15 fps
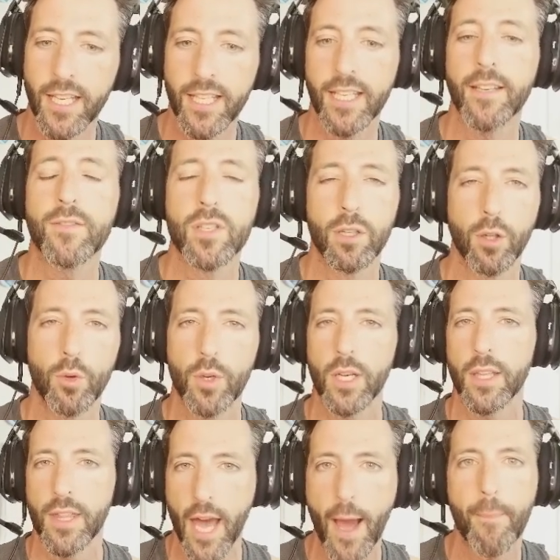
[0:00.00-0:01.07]
gives Luka
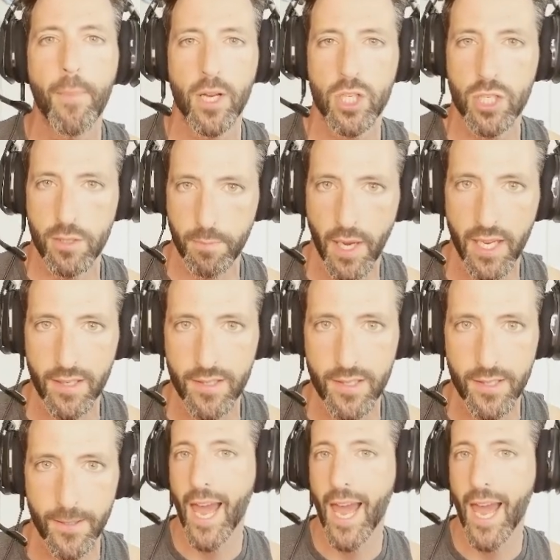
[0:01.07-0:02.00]
that much space.